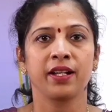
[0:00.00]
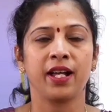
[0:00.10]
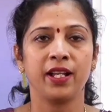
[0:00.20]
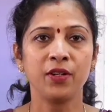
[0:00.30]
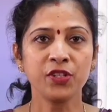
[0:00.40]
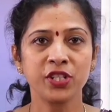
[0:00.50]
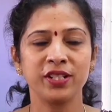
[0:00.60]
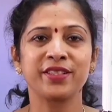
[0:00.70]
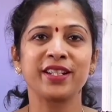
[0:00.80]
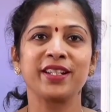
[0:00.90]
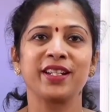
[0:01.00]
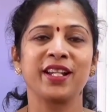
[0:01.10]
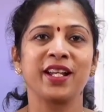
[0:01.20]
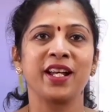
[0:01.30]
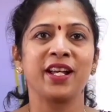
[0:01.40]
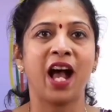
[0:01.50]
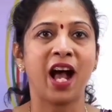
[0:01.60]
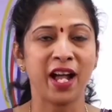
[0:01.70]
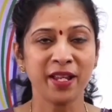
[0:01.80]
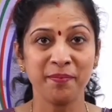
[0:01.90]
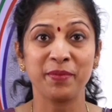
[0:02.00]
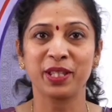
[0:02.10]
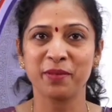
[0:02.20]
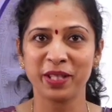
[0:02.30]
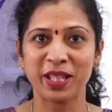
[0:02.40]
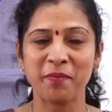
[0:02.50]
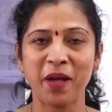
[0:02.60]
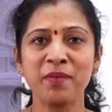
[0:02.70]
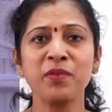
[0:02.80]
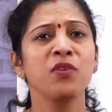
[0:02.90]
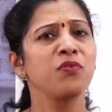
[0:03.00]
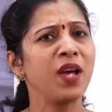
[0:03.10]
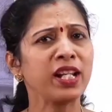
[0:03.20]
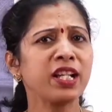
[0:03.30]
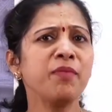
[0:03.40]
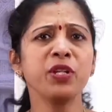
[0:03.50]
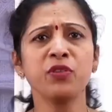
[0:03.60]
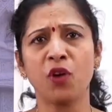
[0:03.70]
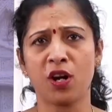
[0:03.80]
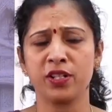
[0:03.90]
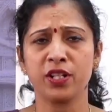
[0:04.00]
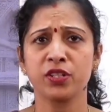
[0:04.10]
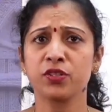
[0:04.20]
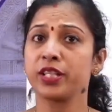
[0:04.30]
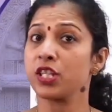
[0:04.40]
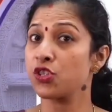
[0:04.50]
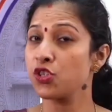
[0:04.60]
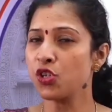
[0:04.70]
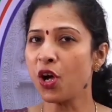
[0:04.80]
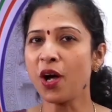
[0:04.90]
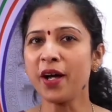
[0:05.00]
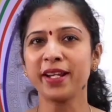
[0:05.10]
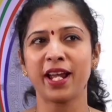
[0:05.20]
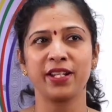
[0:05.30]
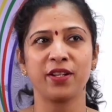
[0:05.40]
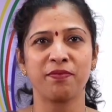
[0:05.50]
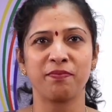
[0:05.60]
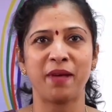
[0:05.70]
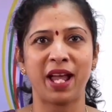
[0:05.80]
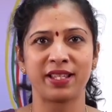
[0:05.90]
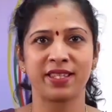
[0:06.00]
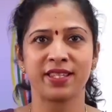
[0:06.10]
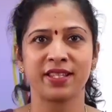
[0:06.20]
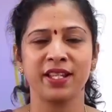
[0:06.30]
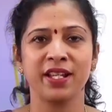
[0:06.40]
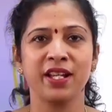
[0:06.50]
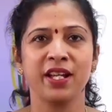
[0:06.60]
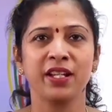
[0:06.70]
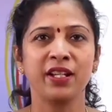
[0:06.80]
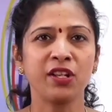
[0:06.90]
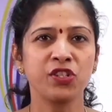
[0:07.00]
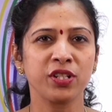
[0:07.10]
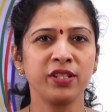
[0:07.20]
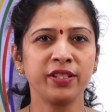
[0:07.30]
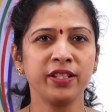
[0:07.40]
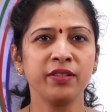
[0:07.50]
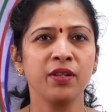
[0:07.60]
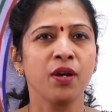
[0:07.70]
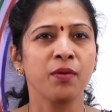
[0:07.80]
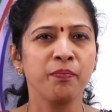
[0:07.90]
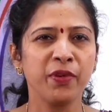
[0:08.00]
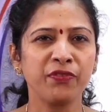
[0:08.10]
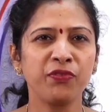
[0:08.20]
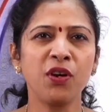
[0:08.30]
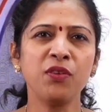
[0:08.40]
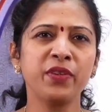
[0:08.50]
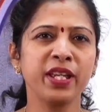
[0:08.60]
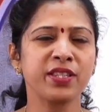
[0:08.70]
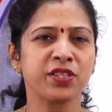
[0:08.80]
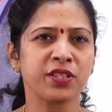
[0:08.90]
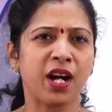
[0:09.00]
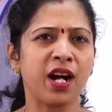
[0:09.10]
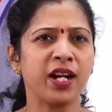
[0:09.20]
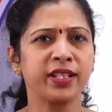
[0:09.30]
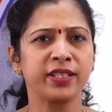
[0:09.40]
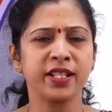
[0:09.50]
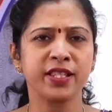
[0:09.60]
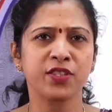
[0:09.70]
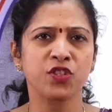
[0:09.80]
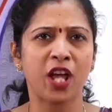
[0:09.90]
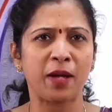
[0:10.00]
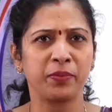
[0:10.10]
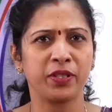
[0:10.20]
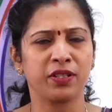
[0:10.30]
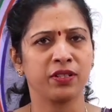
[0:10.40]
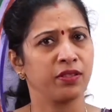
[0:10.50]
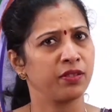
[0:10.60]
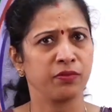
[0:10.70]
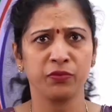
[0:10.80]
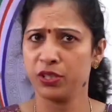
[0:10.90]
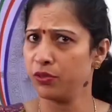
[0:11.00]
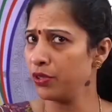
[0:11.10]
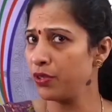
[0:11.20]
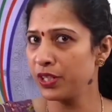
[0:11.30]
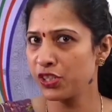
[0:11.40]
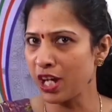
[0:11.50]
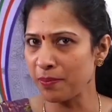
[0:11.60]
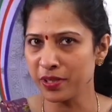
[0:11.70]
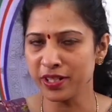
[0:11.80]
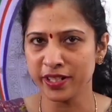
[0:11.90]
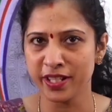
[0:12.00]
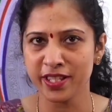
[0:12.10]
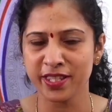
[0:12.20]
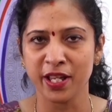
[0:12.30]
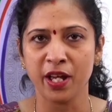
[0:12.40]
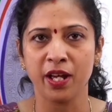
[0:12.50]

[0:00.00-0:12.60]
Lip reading: Hello children, I Madhumita ma'am welcome you all to this joy ride of maths. Now children, before we start this chapter, we don't know which chapter it is,